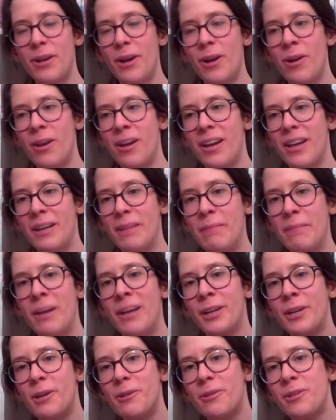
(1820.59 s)
are like my
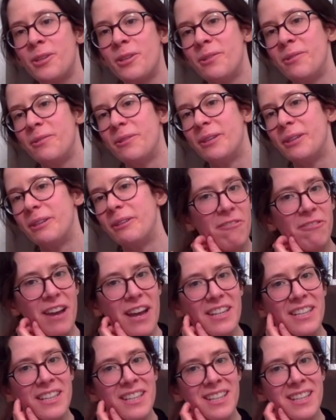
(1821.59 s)
go-to uh,
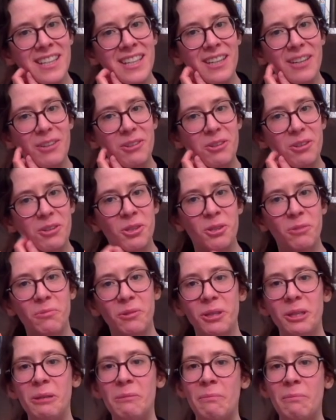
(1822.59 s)
fantasy and
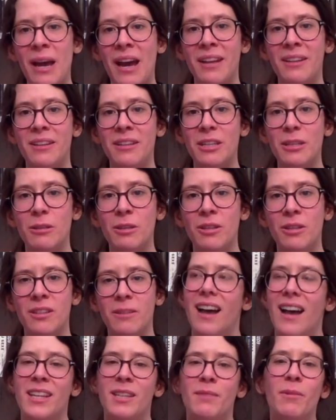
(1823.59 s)
non-human companions,
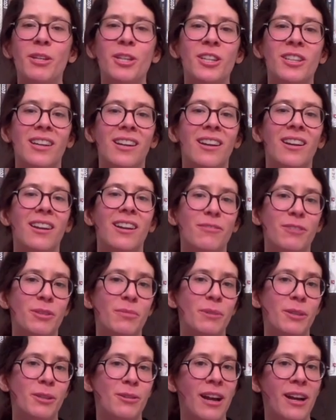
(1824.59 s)
because as much as I'd love to
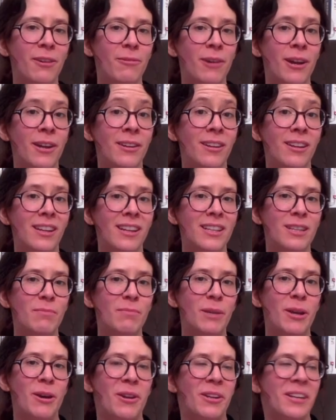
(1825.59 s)
be a dragon rider, let's
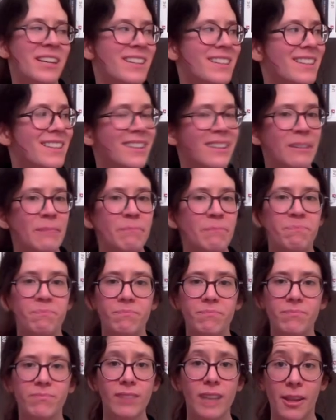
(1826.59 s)
be honest, um,
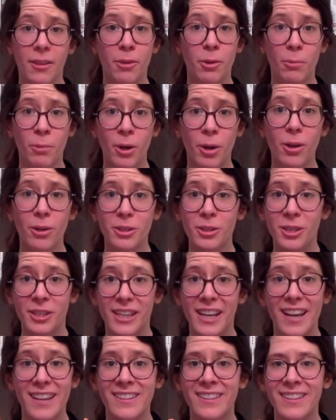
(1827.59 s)
in the world
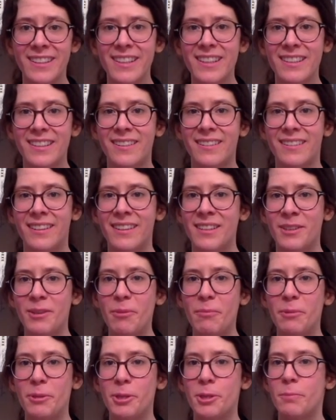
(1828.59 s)
today as it is, there's
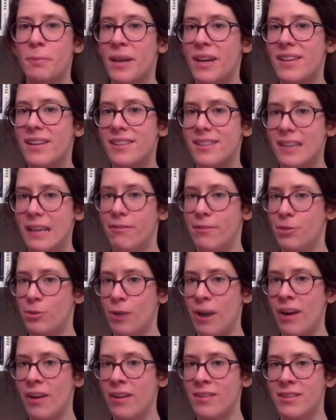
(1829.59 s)
not much space for
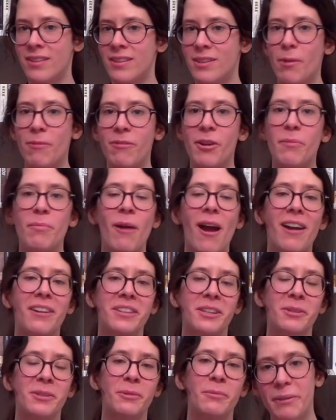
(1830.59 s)
dragons. It's not very
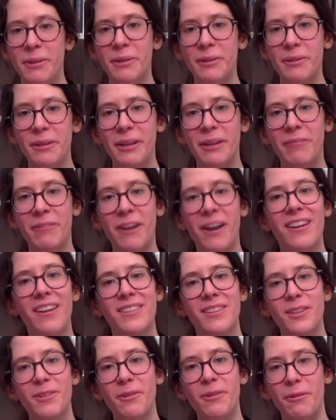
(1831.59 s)
practical. But a, a fire
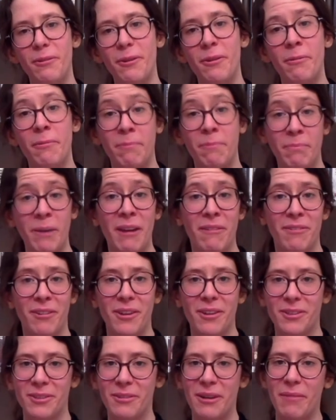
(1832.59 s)
lizard or a pet
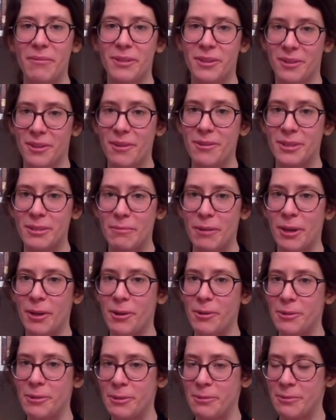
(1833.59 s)
velociraptor, those are my
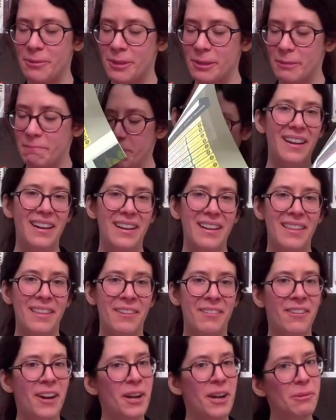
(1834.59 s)
go-tos.
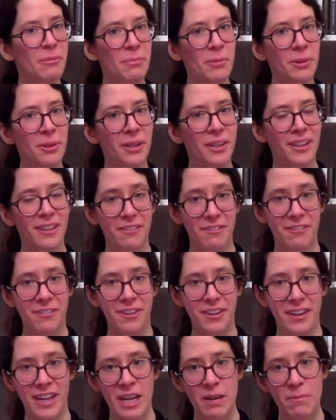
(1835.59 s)
The final book
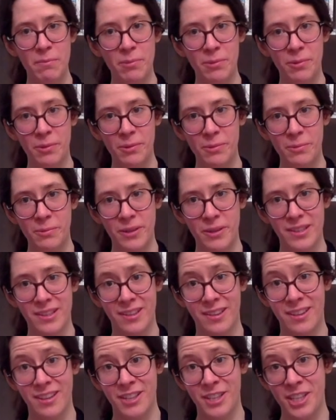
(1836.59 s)
for April
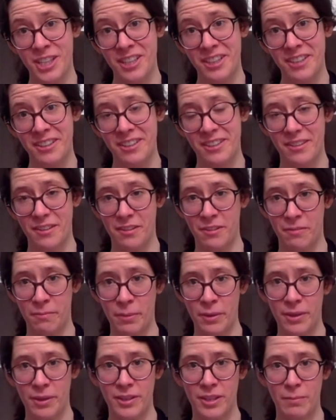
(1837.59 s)
was The Genius of
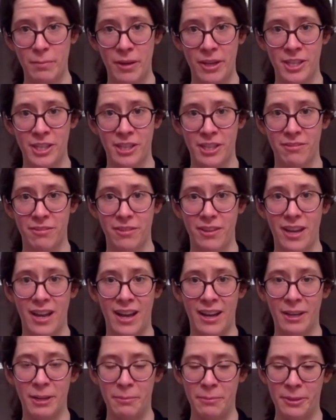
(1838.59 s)
Birds by Jennifer
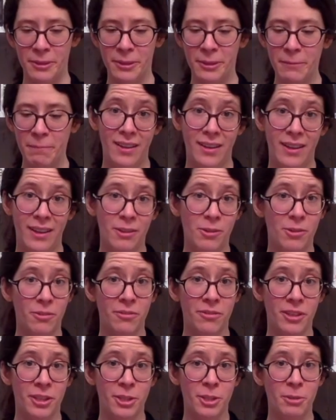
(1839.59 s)
Ackerman, a
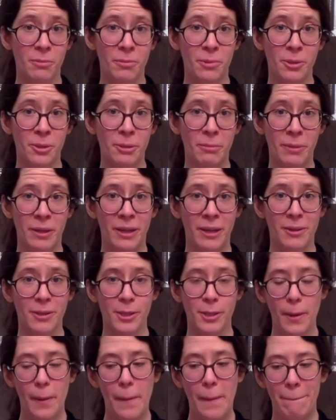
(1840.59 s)
non-fiction book about
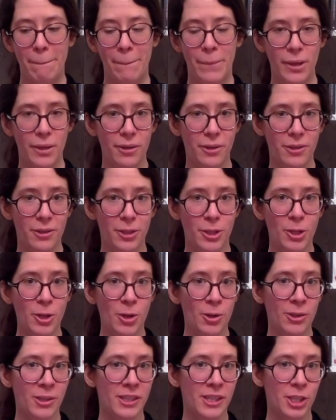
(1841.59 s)
bird
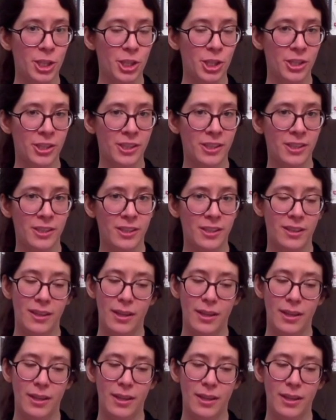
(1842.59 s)
cognition,